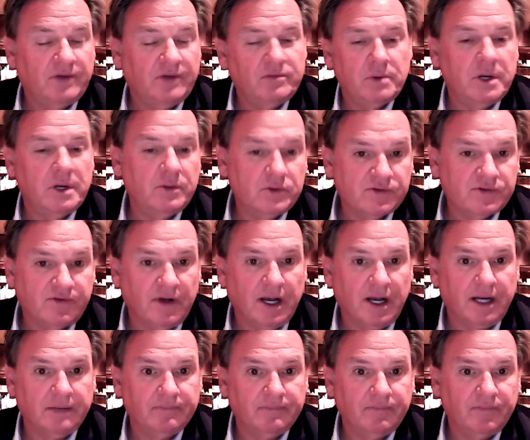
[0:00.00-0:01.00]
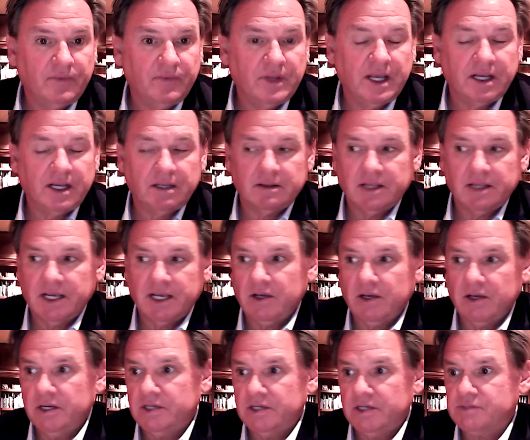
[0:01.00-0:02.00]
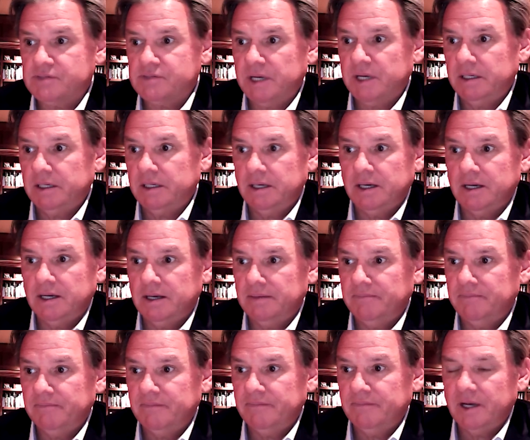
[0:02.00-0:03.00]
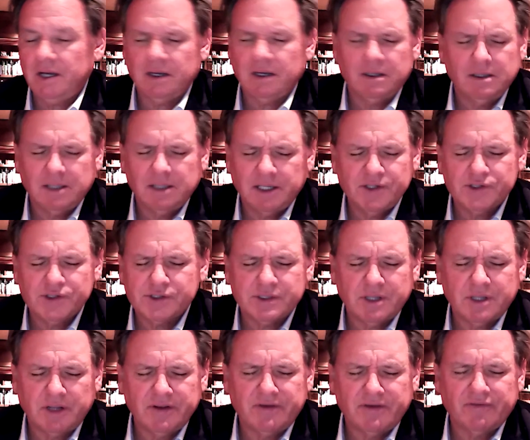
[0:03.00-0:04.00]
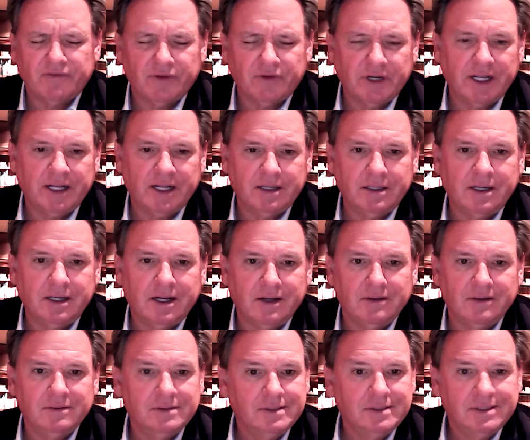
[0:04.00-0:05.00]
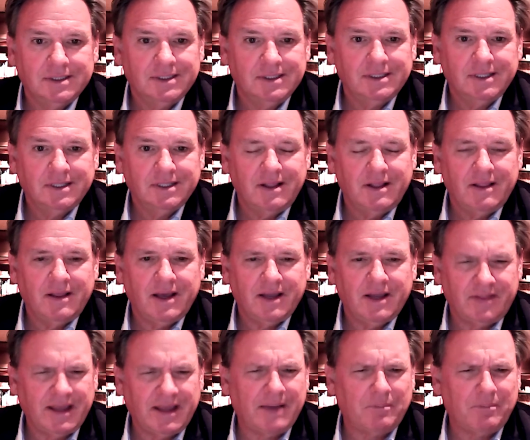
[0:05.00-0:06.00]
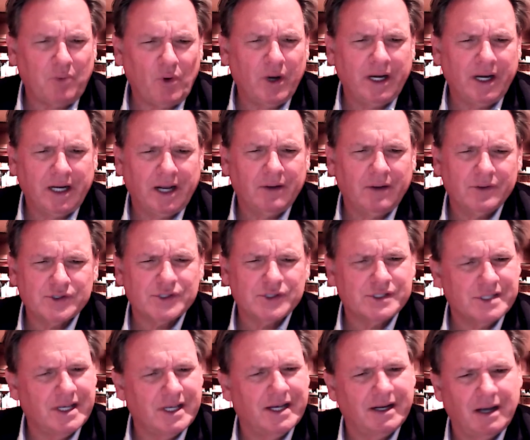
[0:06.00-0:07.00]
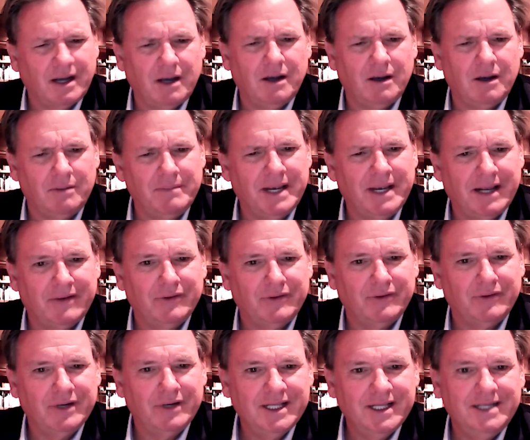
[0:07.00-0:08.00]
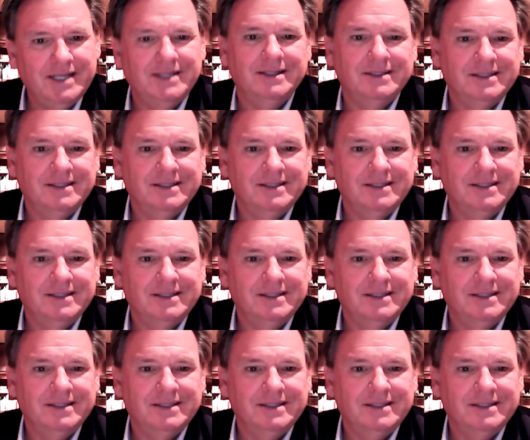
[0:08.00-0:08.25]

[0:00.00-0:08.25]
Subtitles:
Everybody was fine. Thank goodness. But I'll never forget, at that point I was just like, oh man, really?